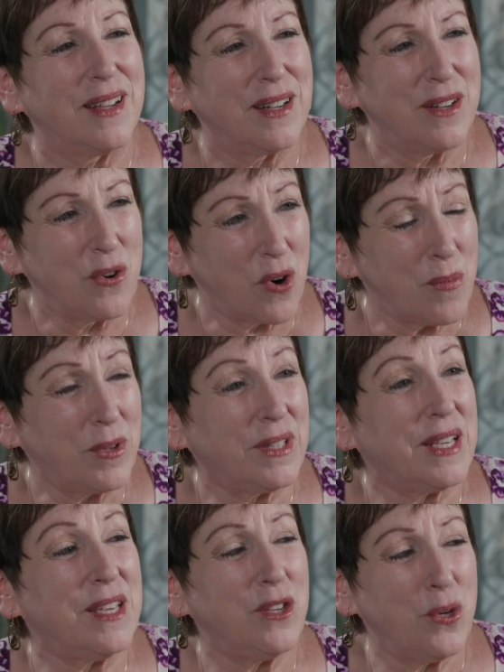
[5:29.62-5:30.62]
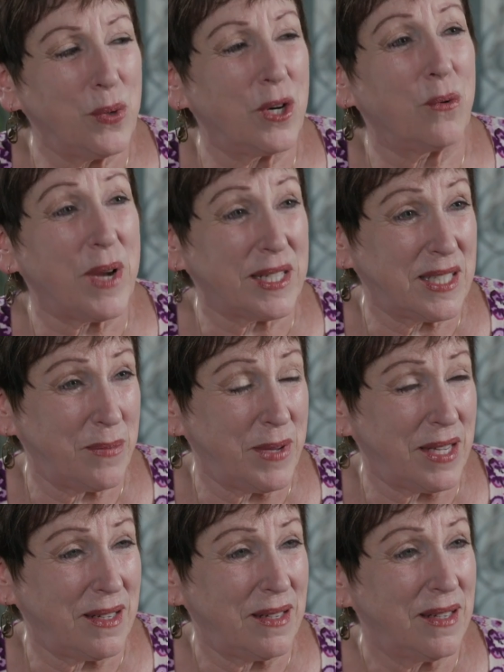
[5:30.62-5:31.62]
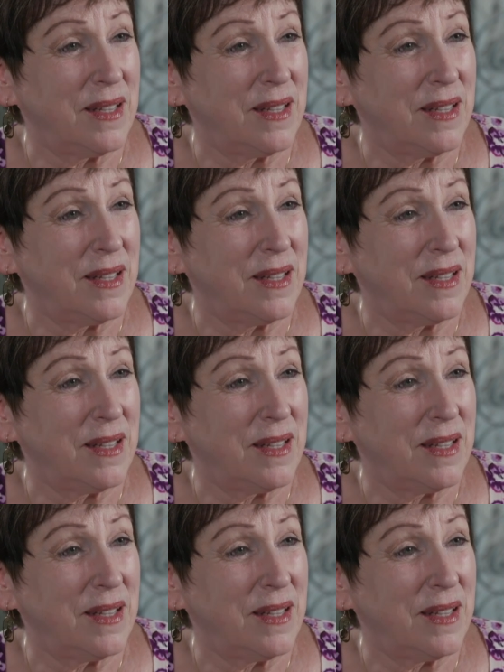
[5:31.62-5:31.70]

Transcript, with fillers: Normally, you would arrest men.